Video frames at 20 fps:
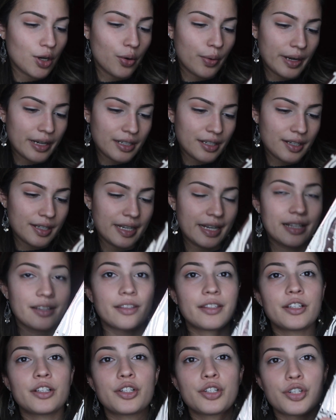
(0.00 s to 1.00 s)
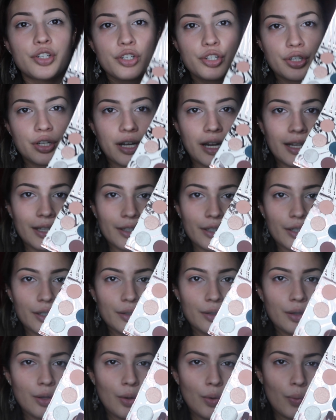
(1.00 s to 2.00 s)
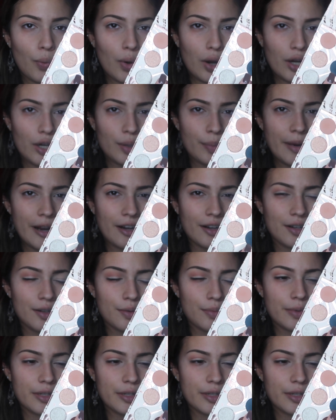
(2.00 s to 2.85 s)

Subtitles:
going to take the color Water Bearer,